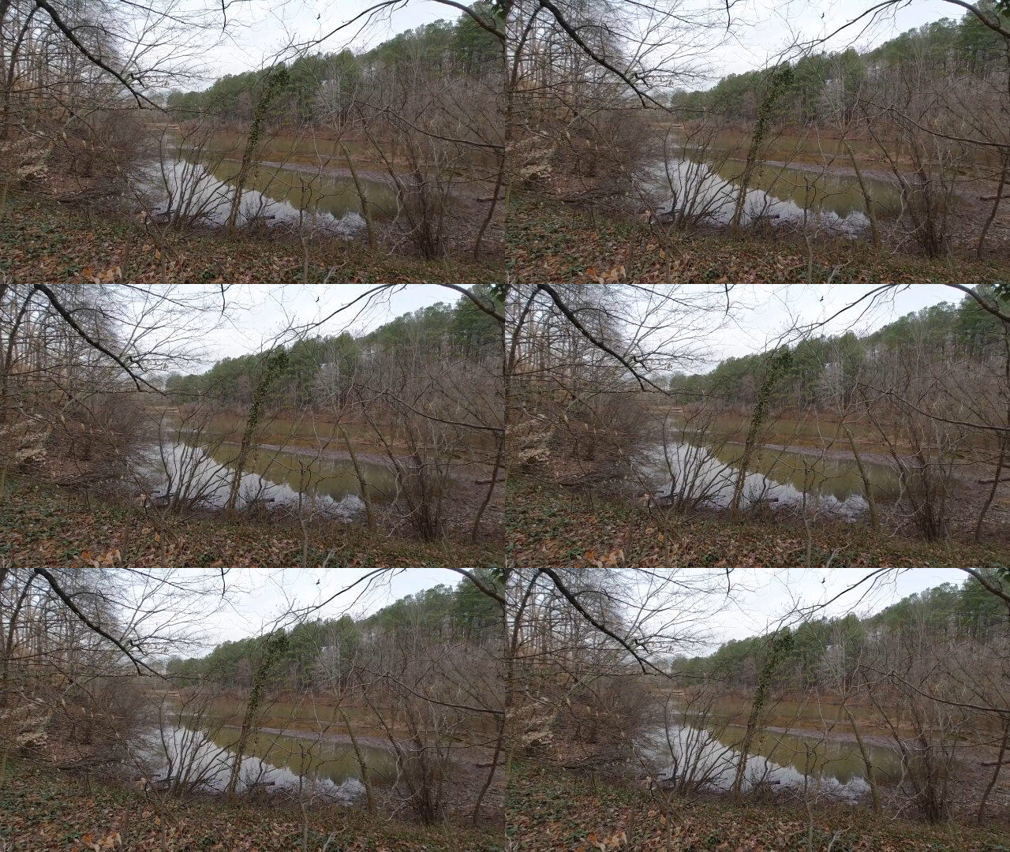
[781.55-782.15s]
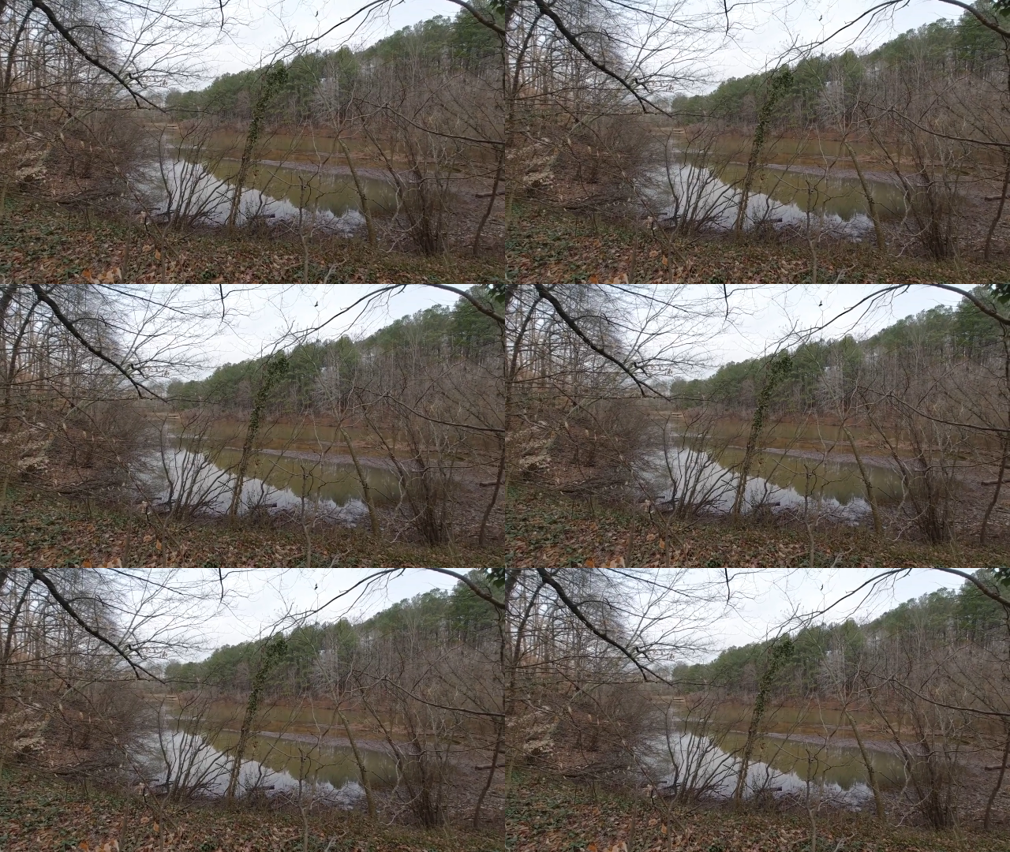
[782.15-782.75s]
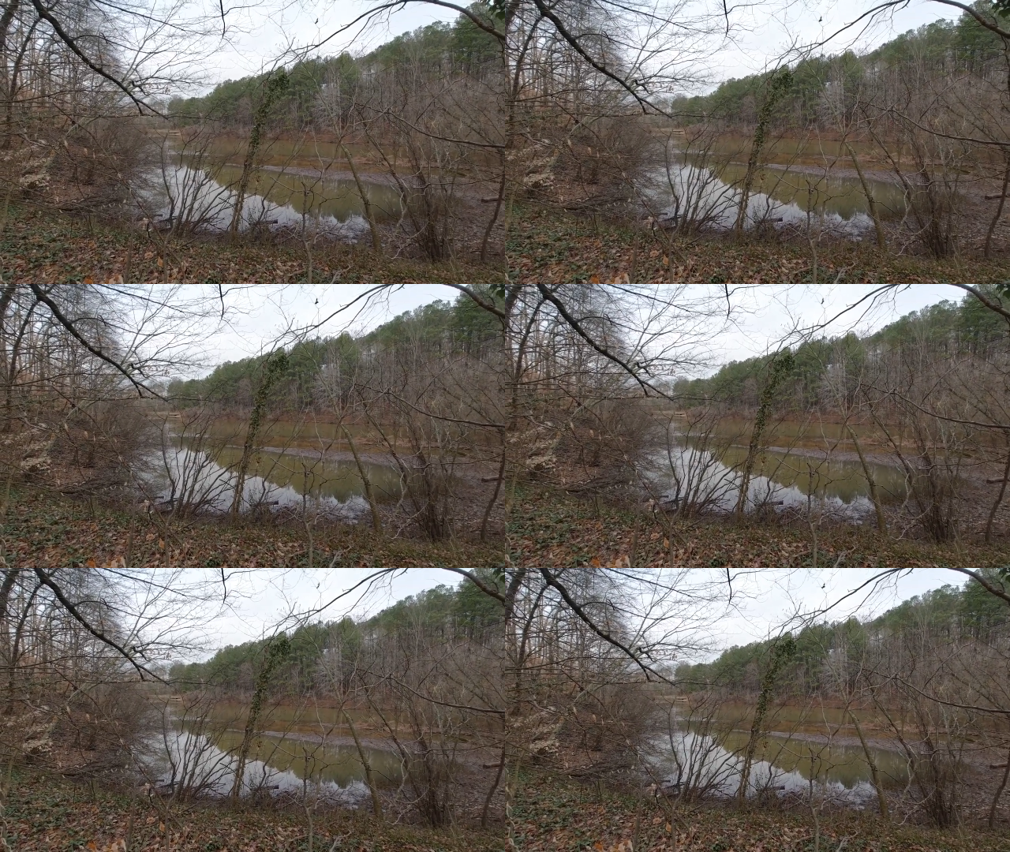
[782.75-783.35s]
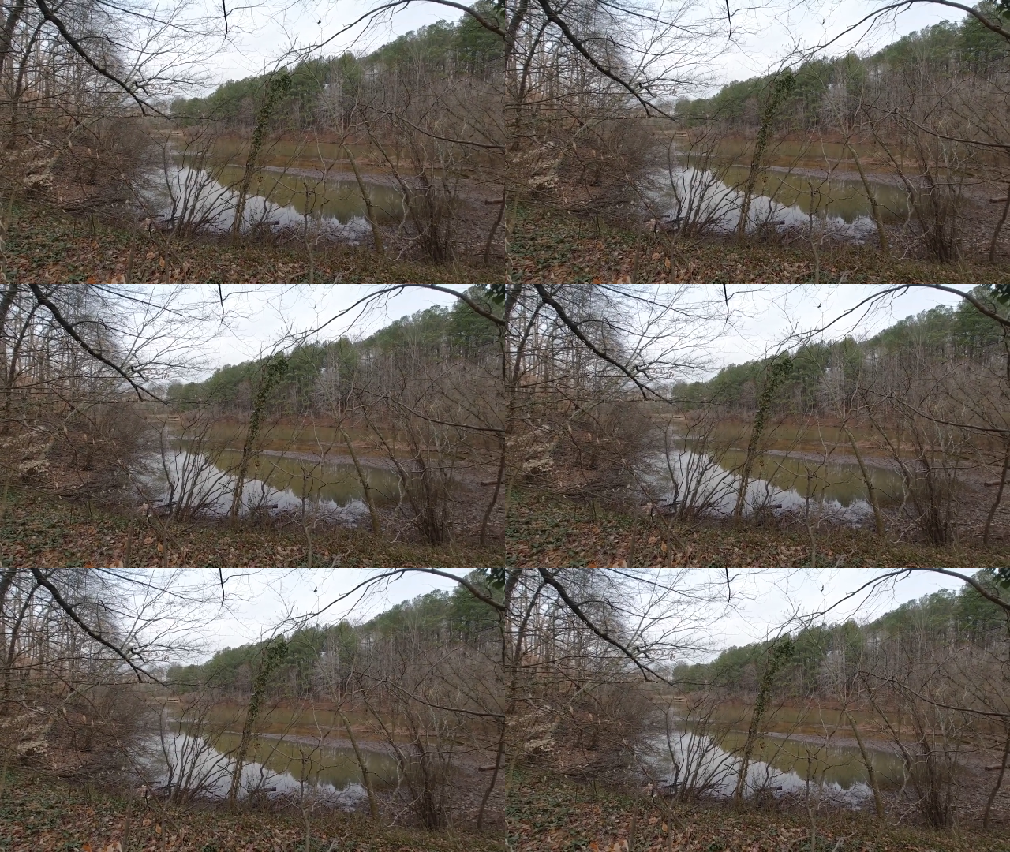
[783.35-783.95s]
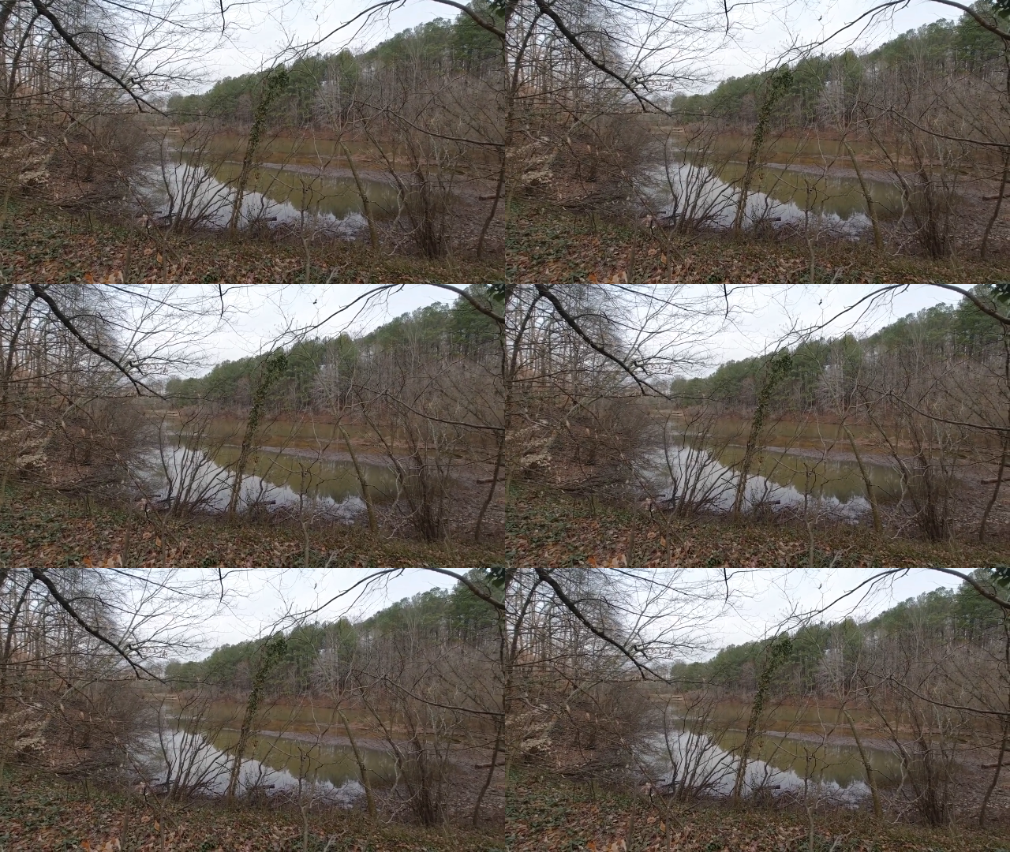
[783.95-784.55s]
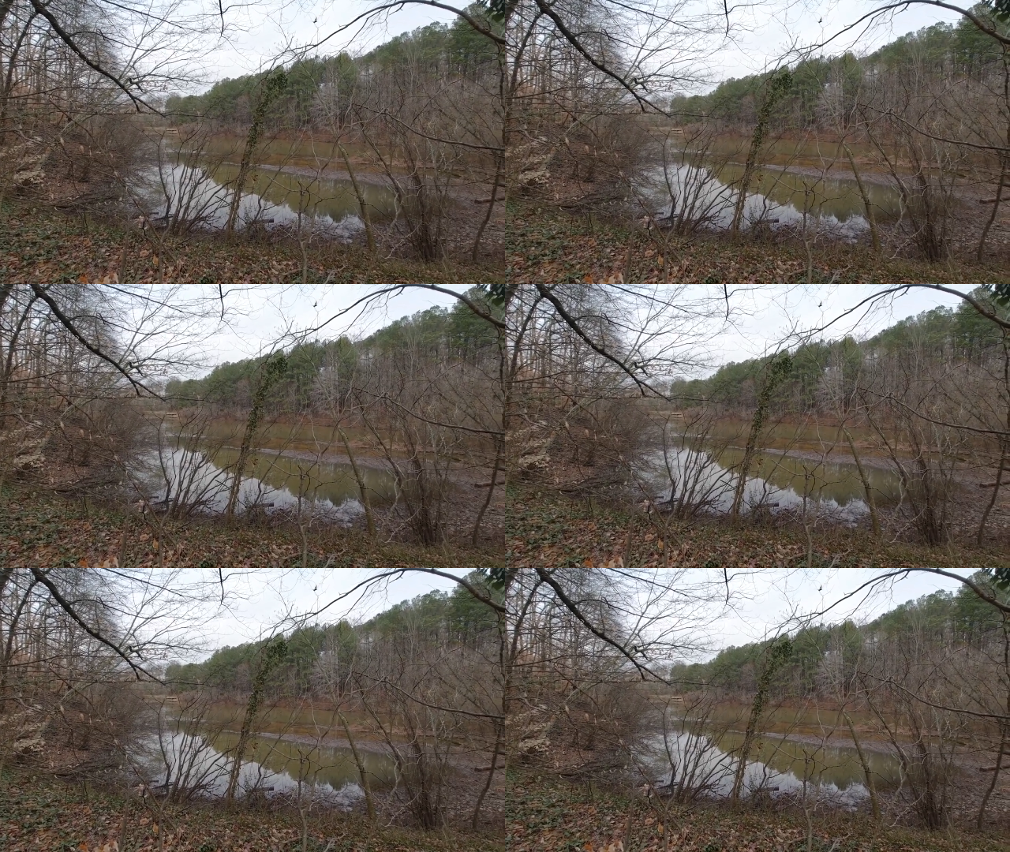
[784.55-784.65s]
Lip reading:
(no speaker visible)